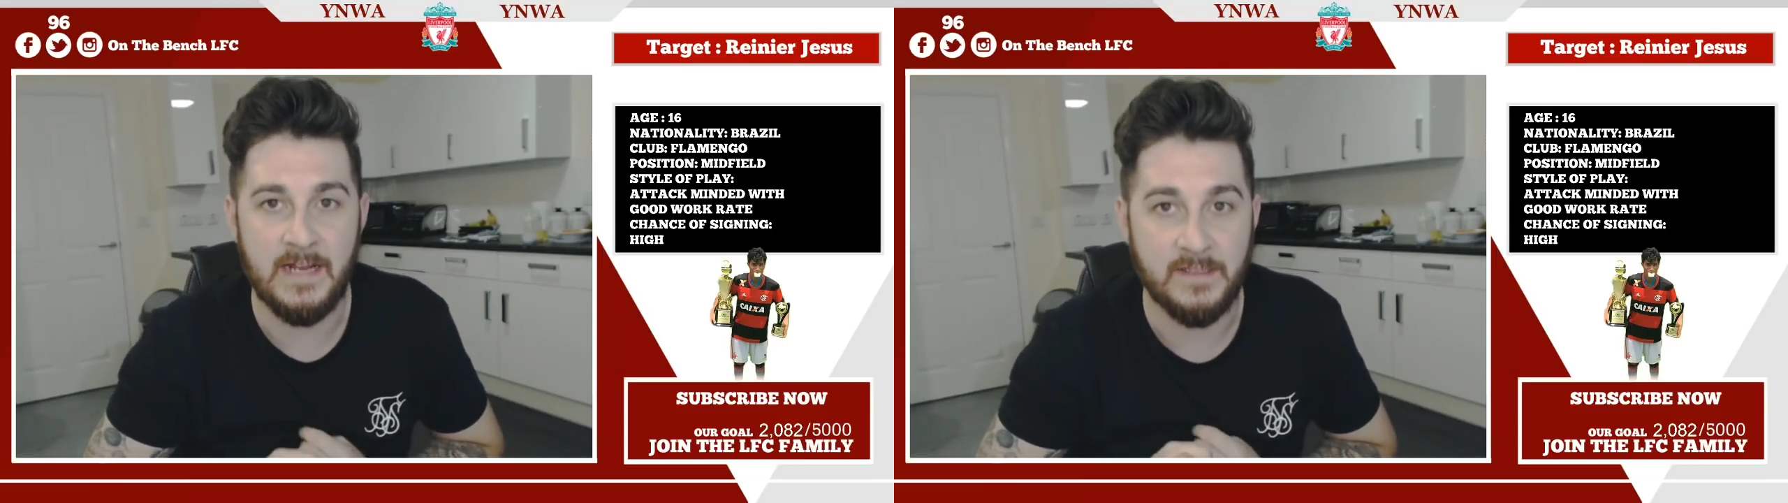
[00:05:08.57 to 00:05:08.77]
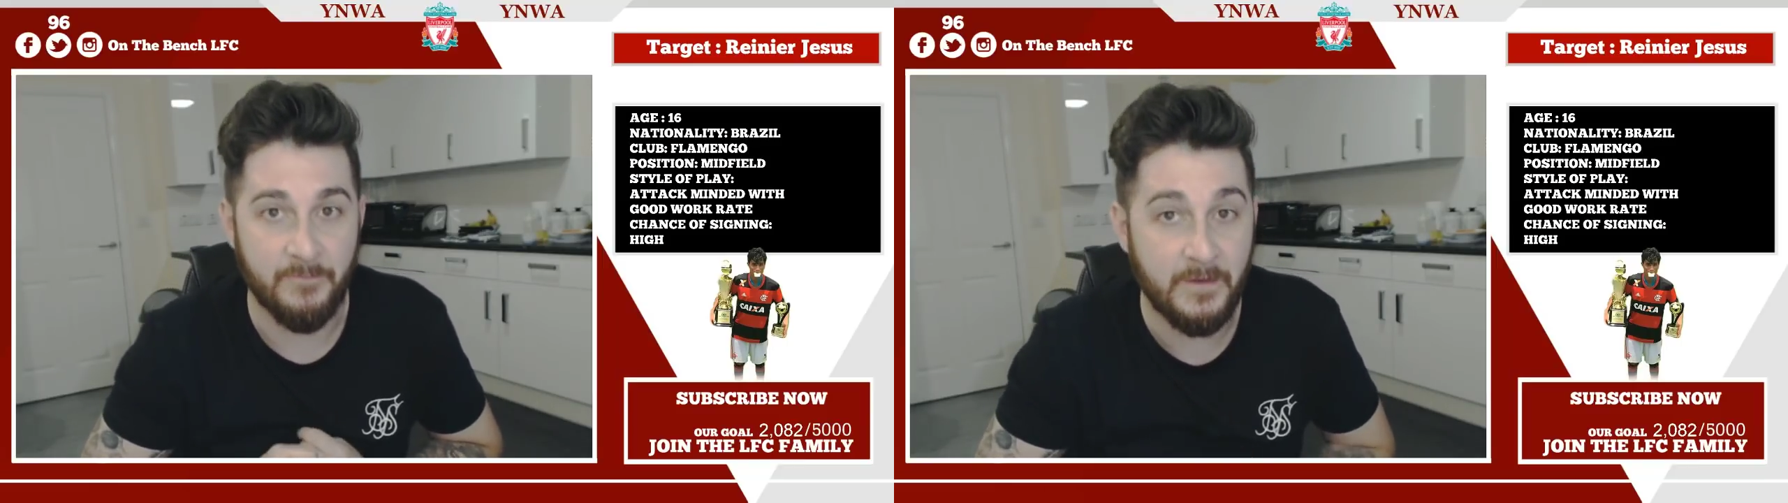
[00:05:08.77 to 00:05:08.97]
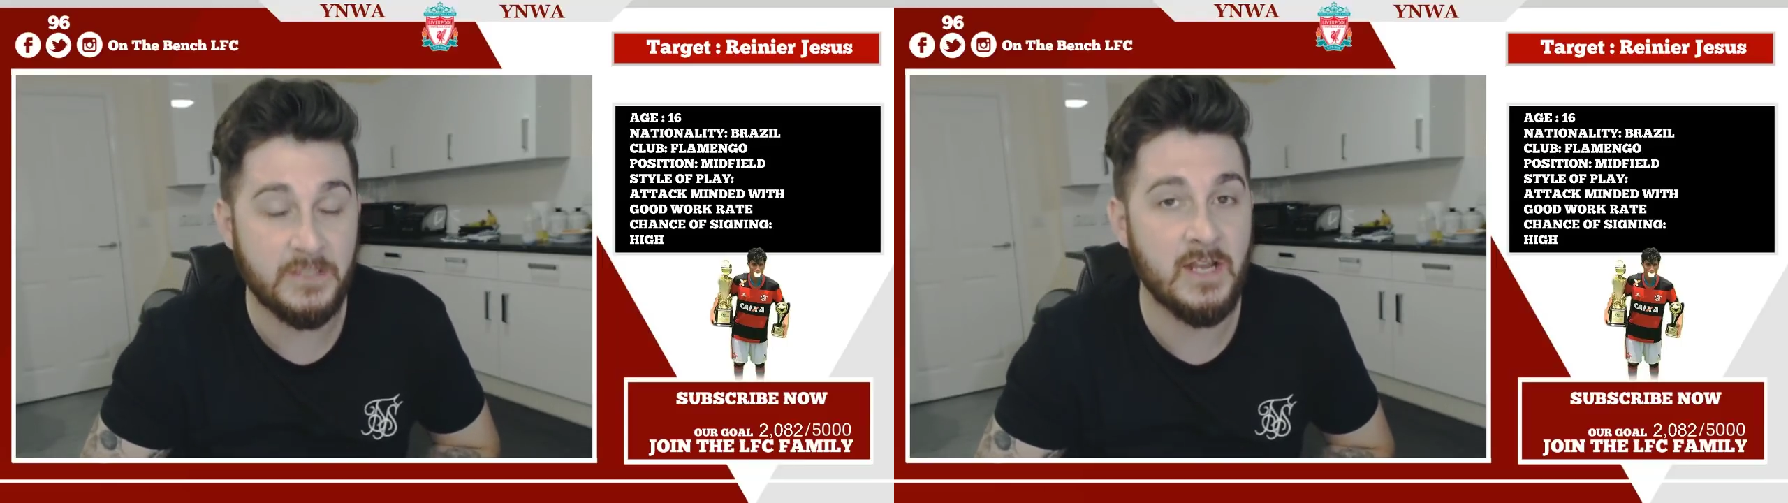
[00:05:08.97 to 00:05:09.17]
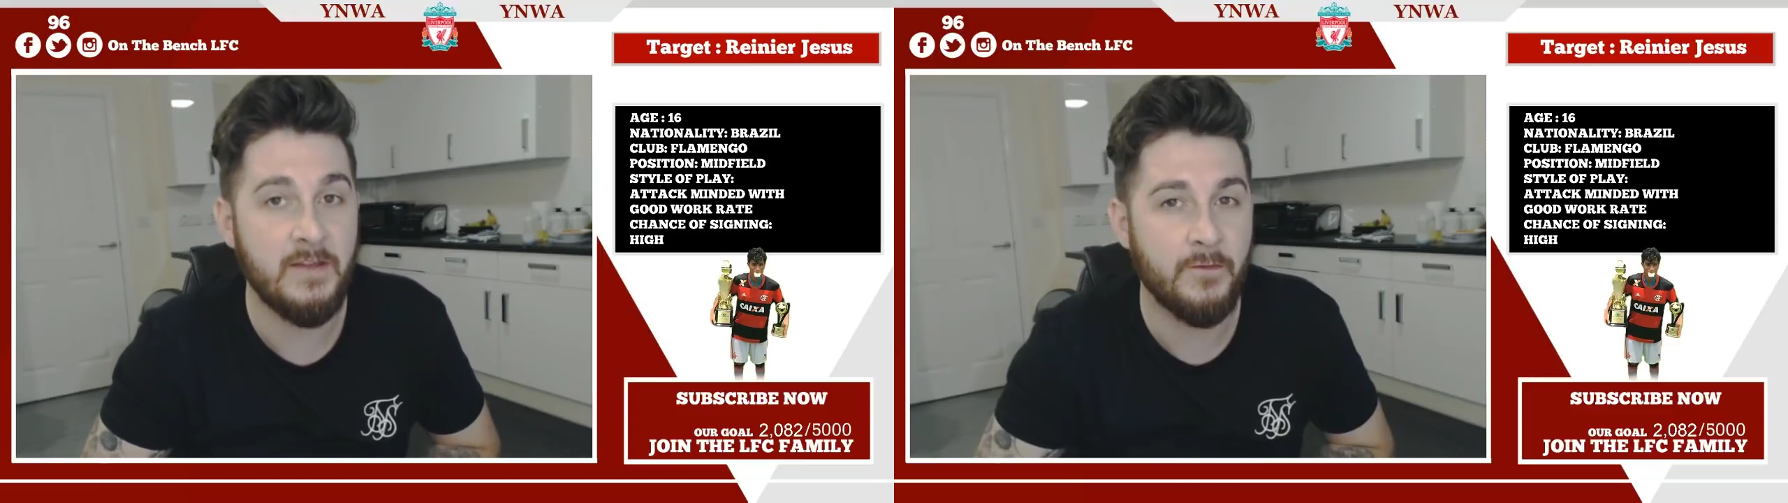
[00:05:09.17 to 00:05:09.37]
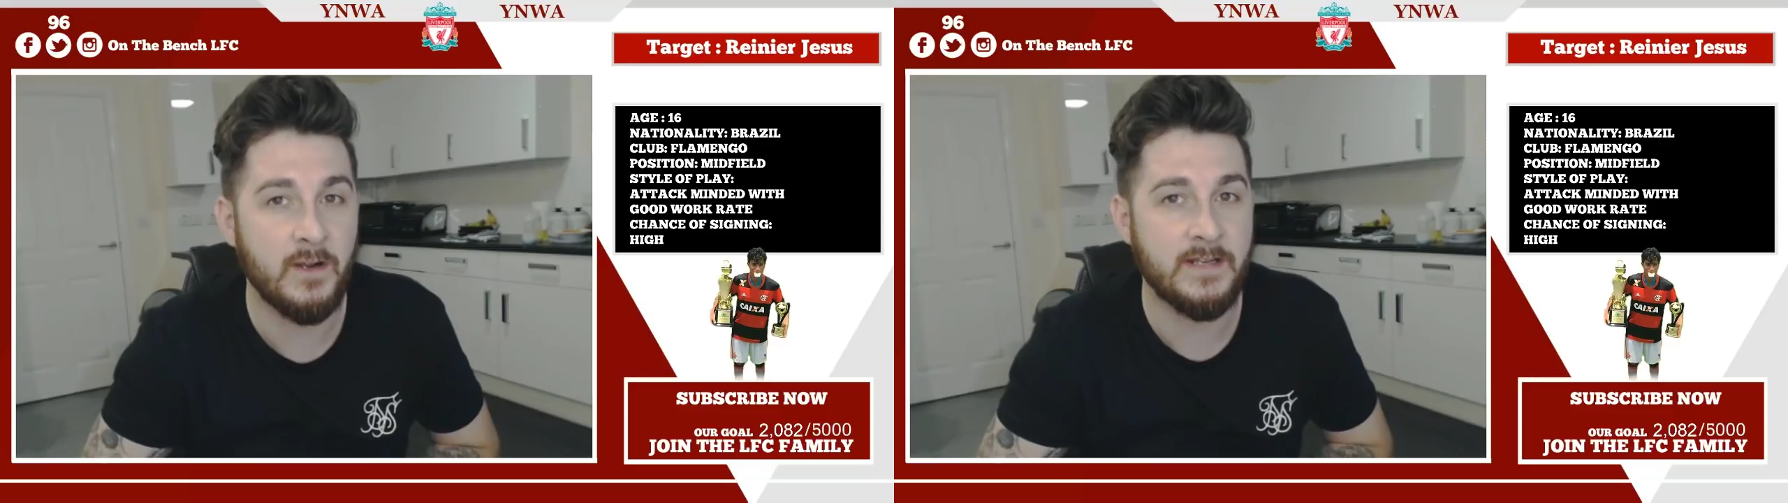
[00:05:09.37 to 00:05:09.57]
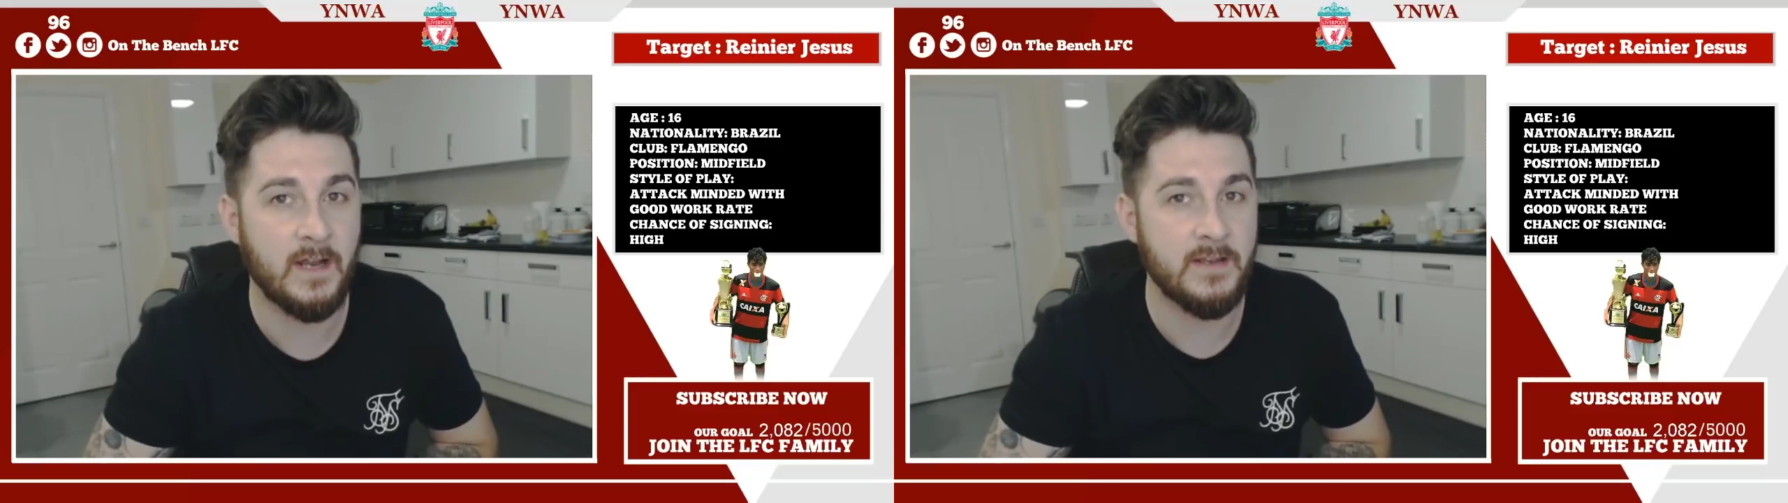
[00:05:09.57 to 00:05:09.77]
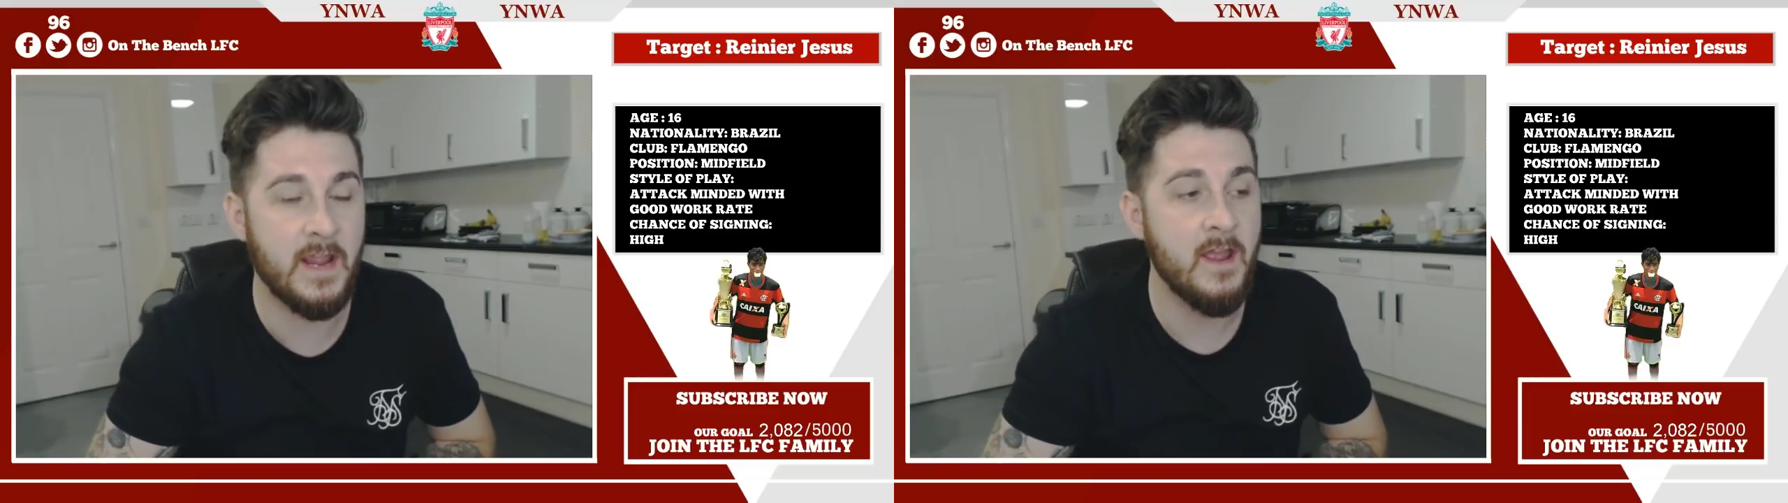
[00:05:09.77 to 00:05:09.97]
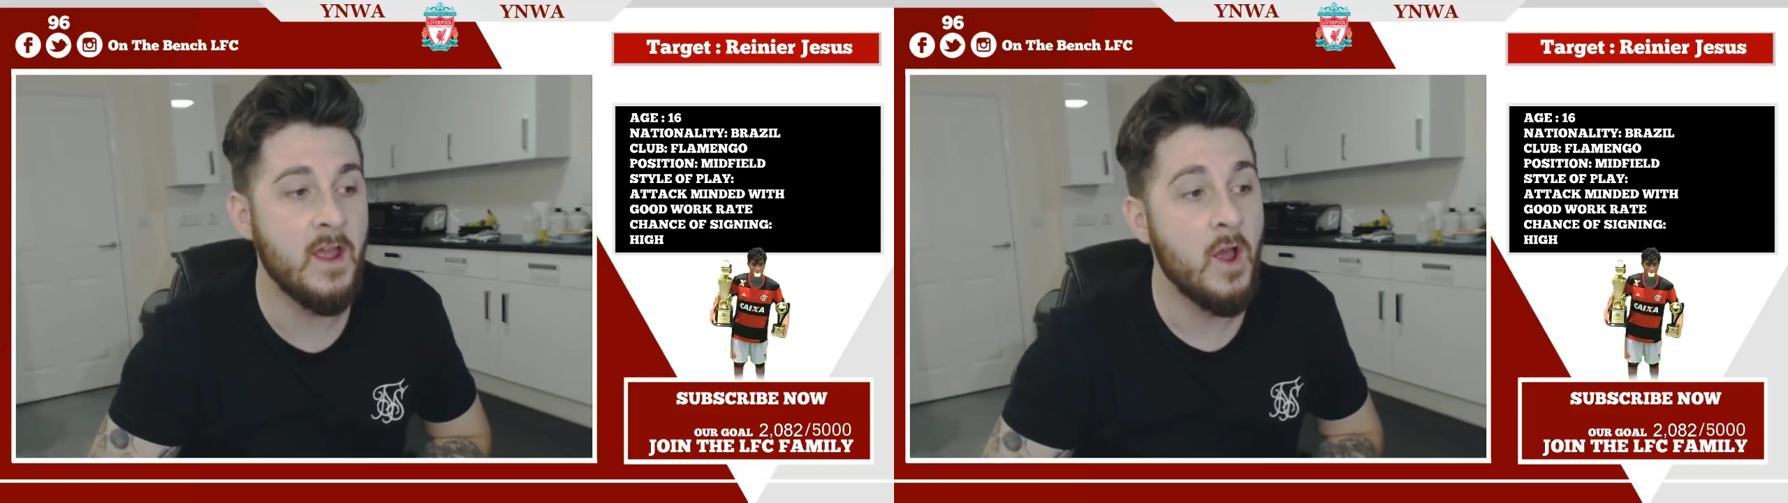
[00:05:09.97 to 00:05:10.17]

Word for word: it's officially fully done yet,